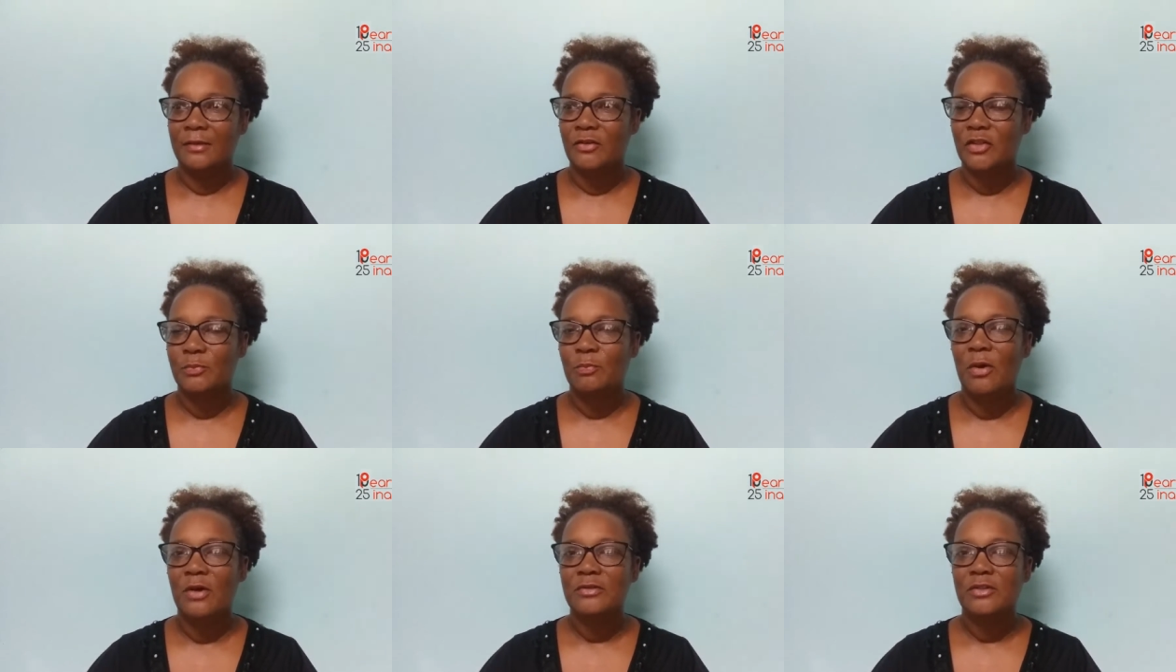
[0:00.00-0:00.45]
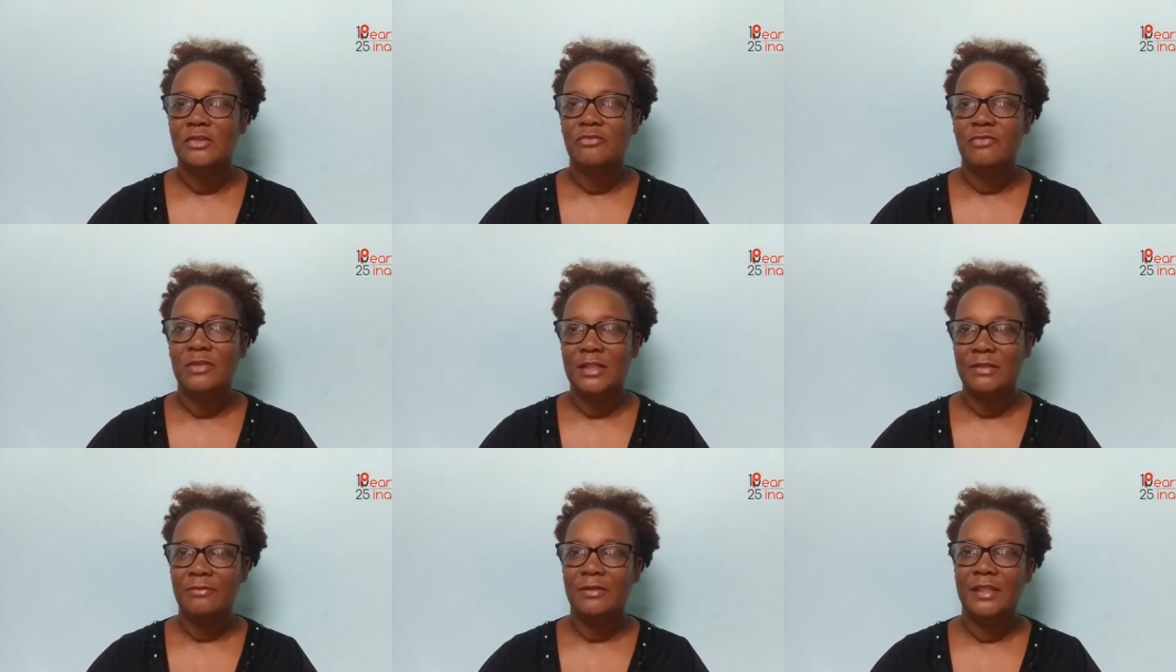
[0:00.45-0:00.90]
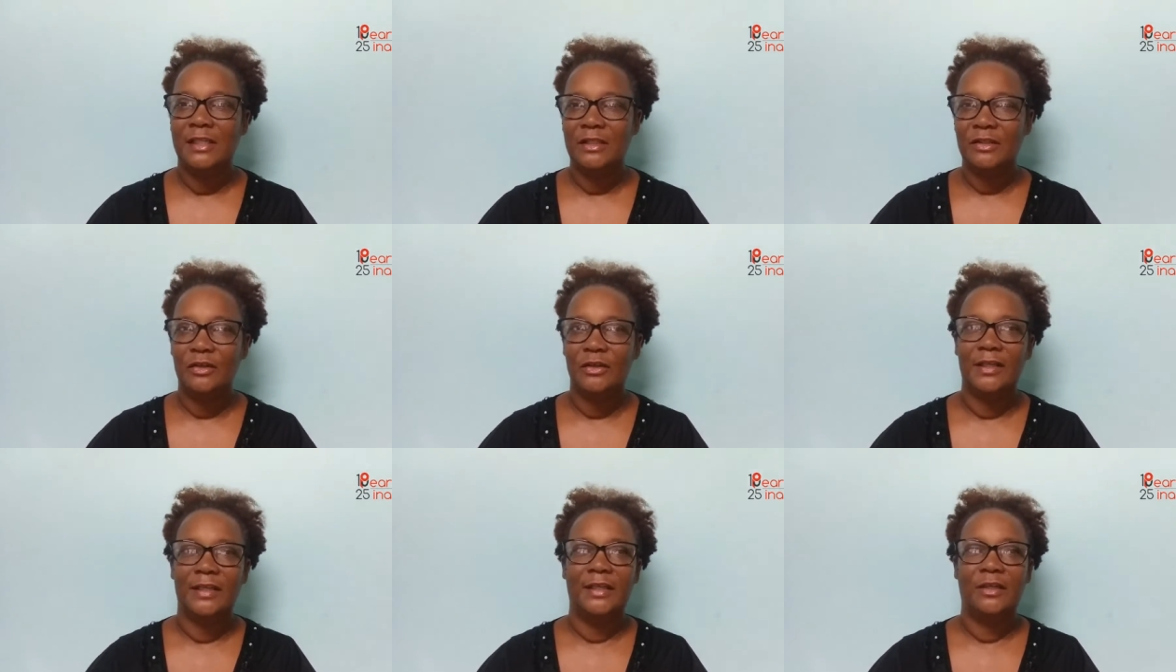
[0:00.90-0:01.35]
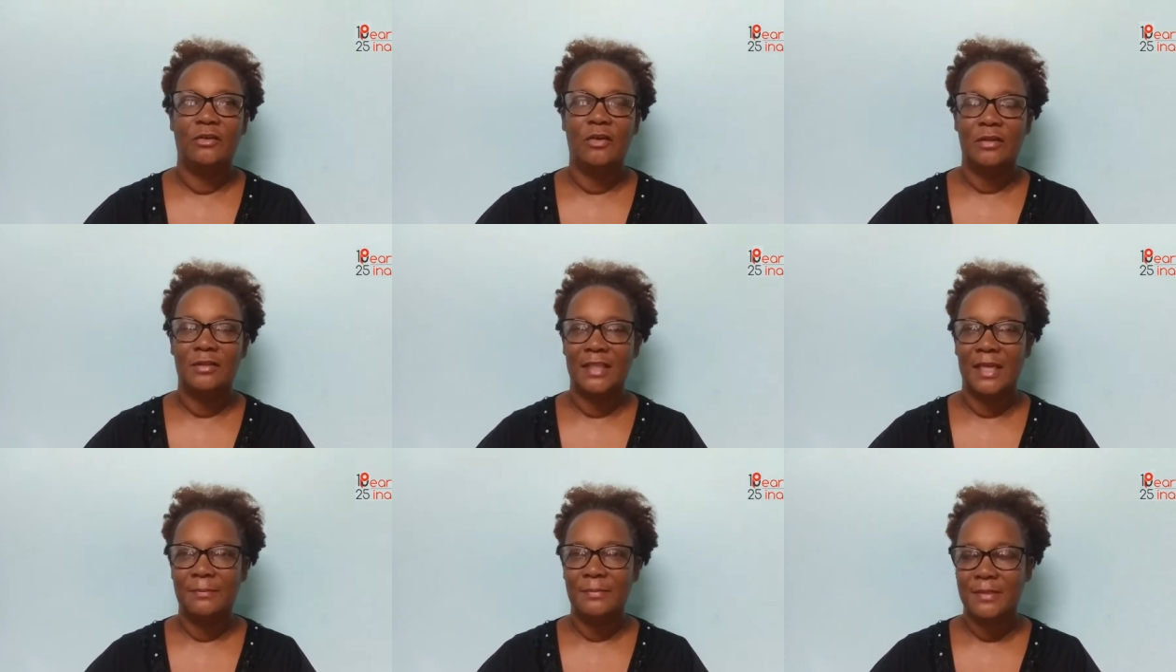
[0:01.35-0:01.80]
The response was really, really good, and he
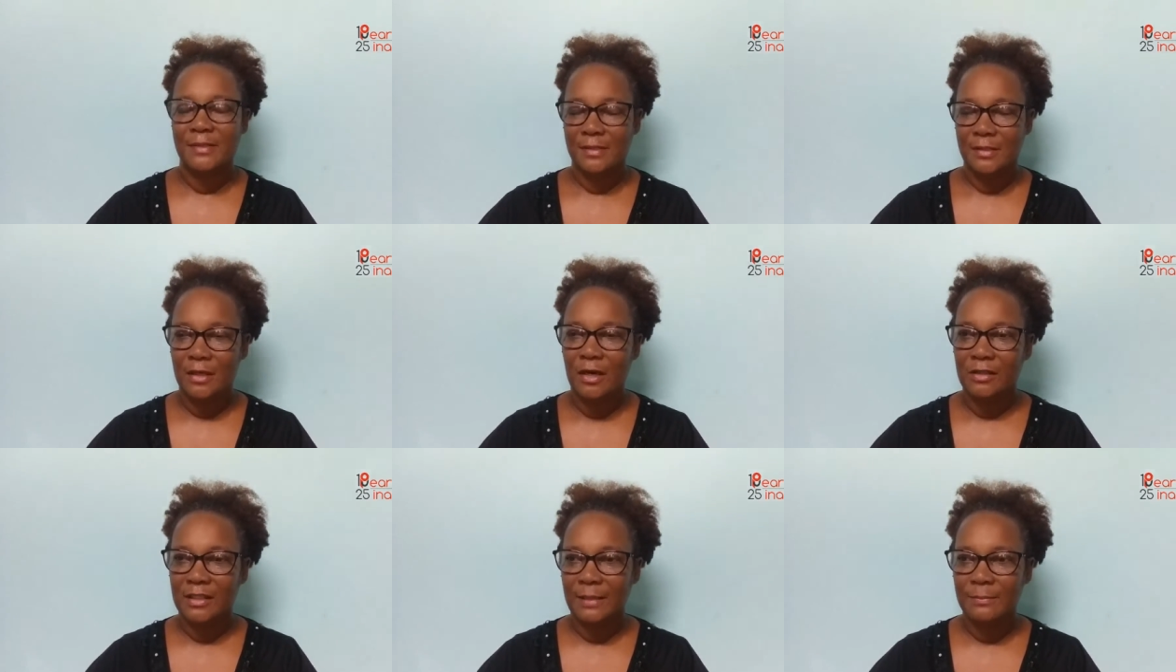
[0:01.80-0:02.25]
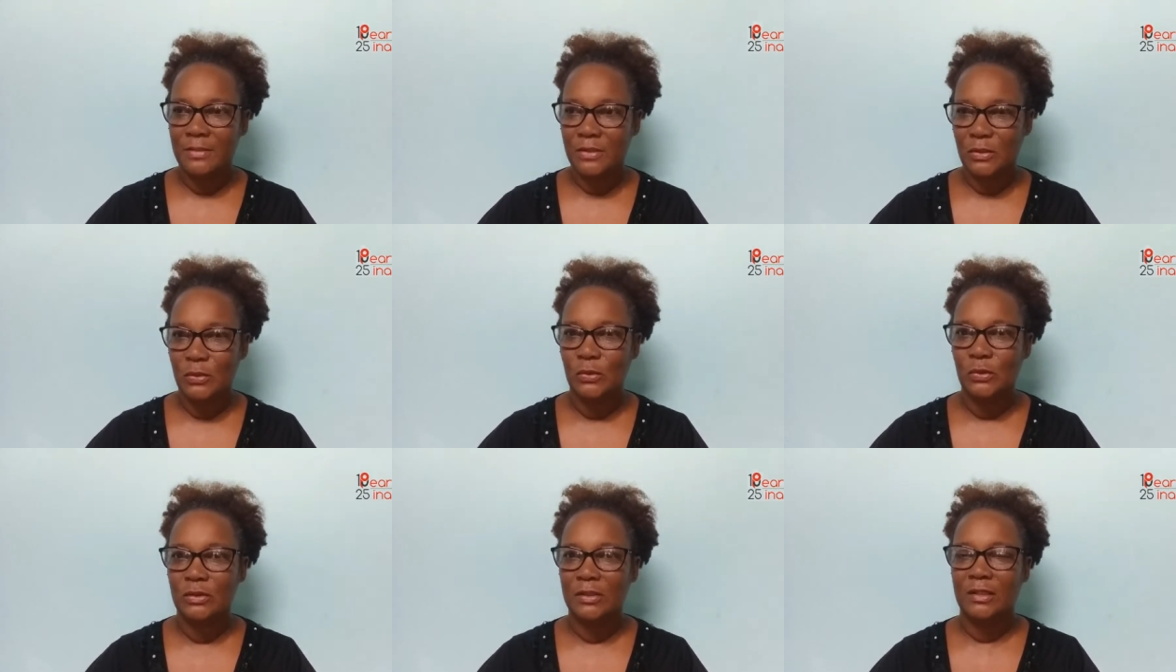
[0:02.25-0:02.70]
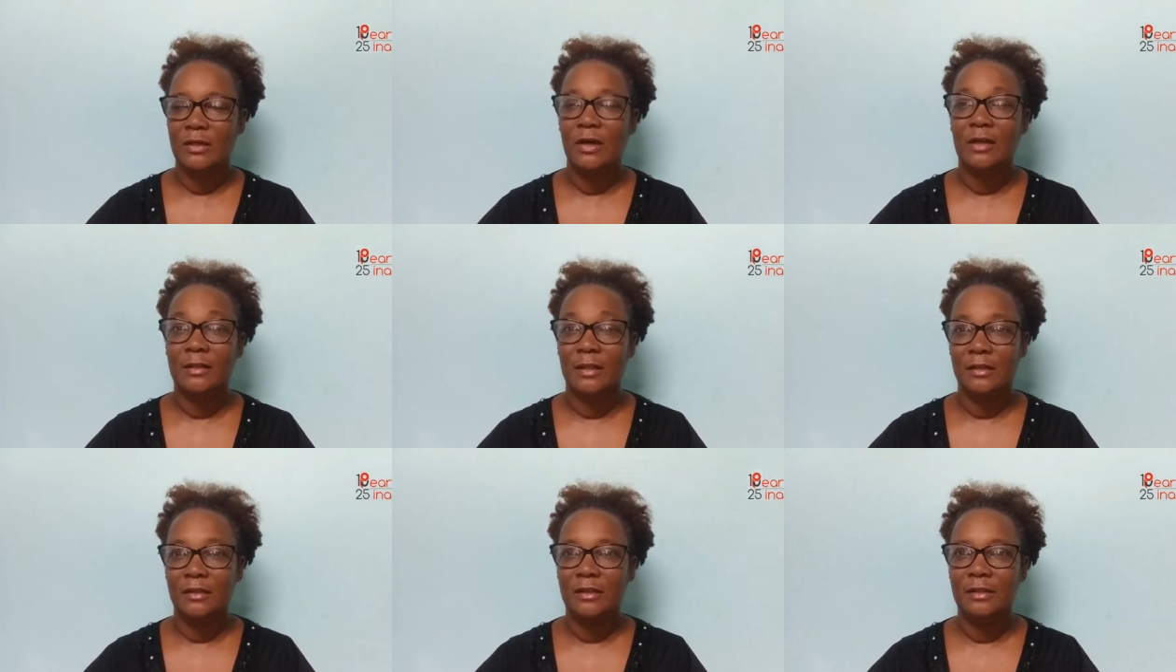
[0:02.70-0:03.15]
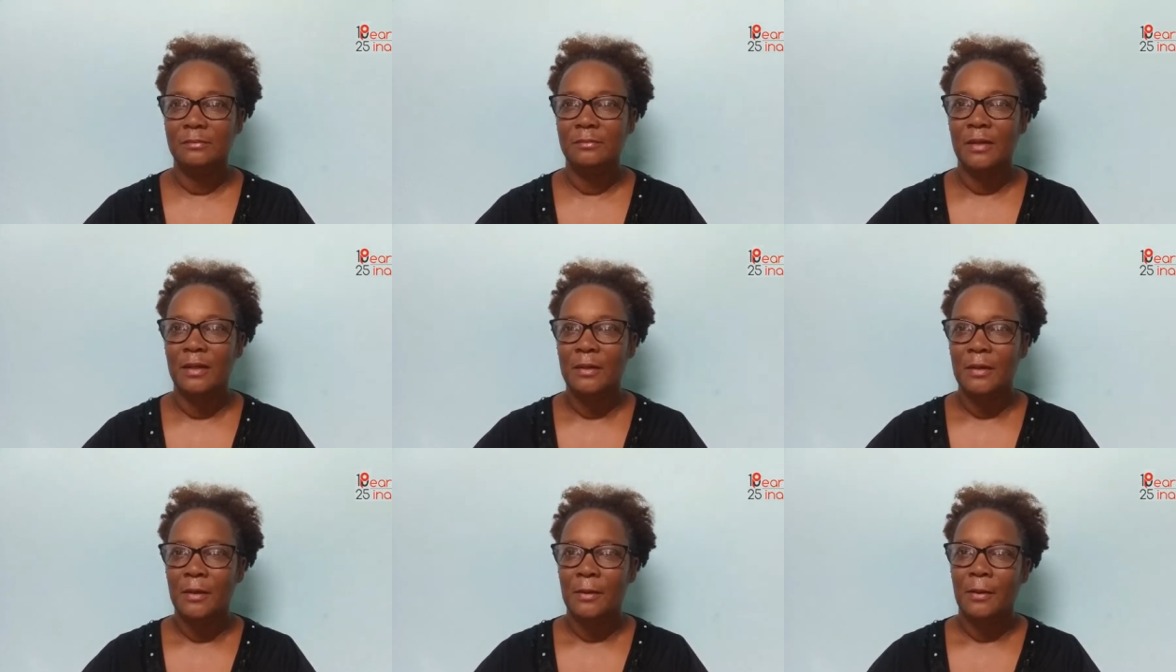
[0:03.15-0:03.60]
got them, he got them sold. He got a
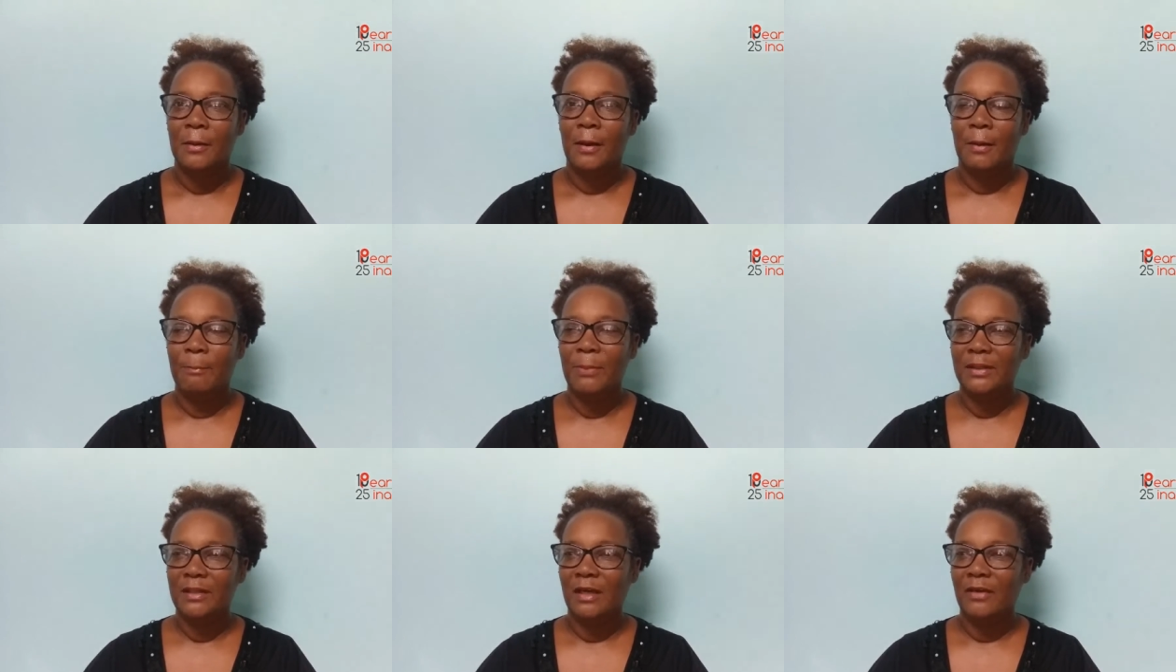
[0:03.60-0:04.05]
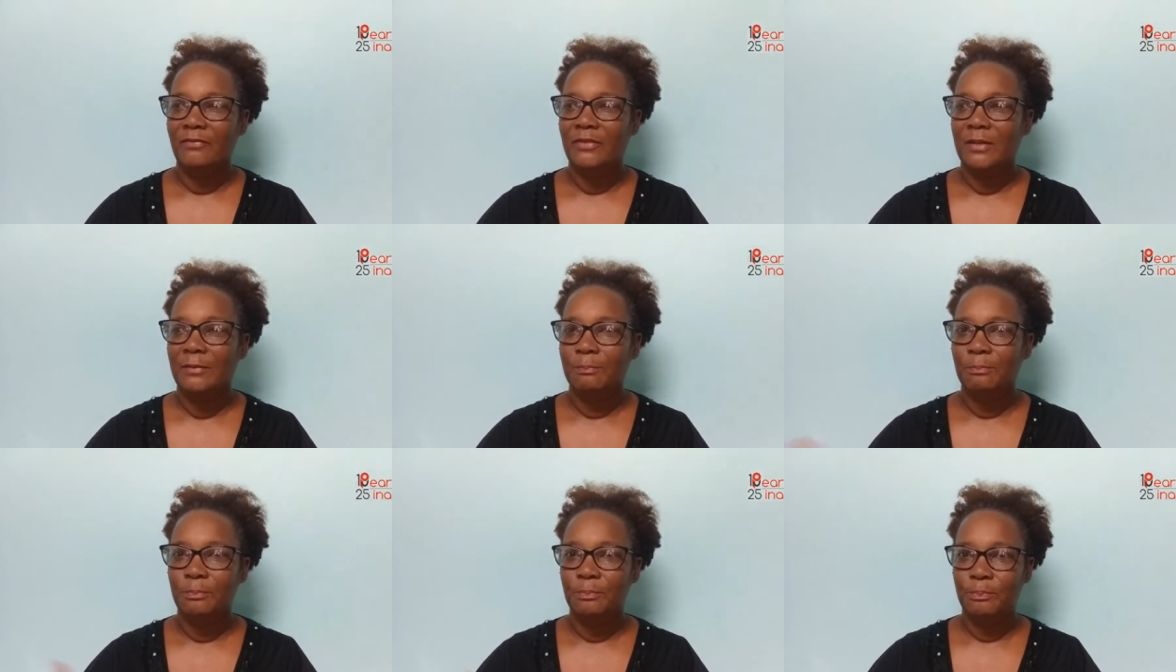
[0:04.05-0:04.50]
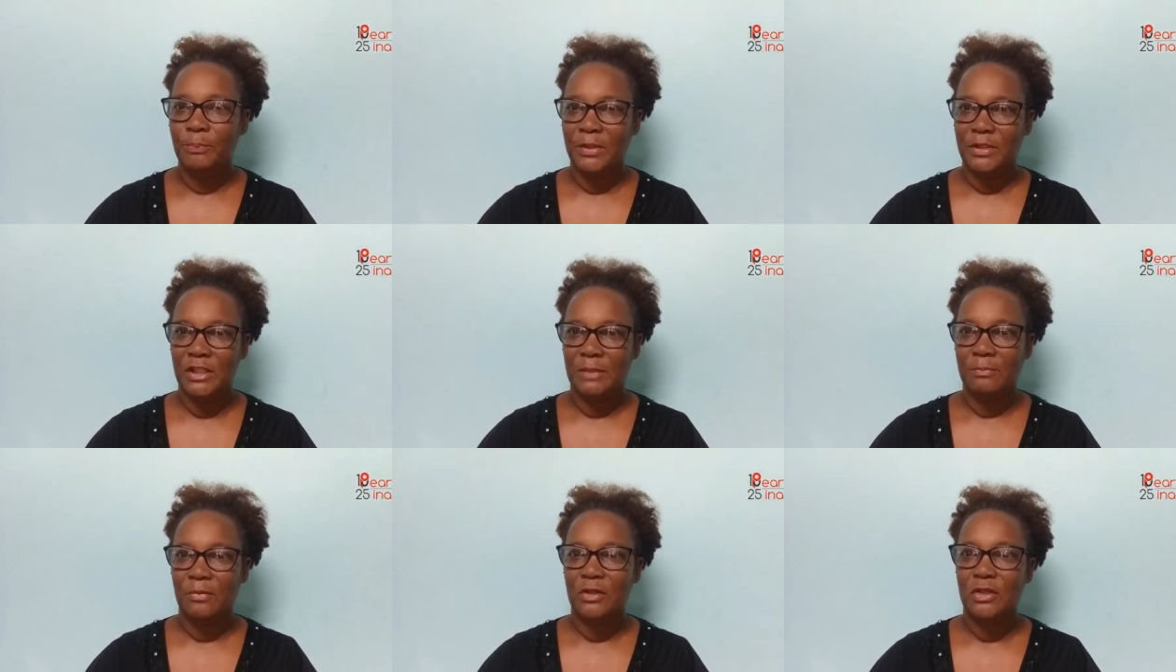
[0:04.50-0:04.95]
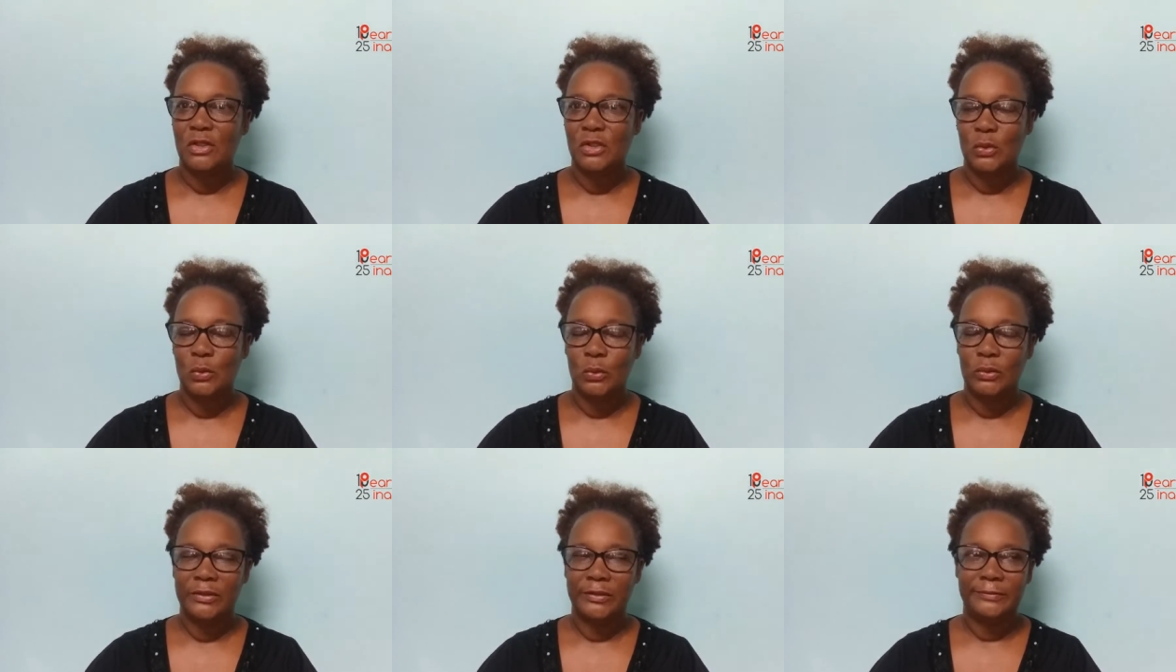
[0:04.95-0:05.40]
good bit of the picture book
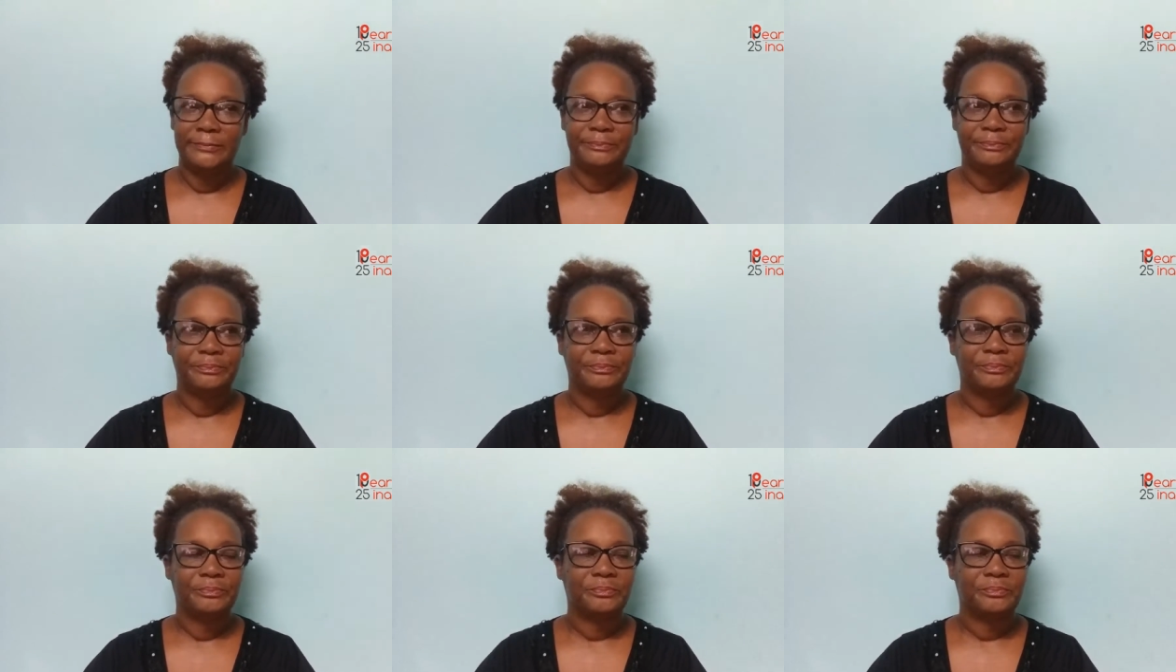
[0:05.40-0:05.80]
sold.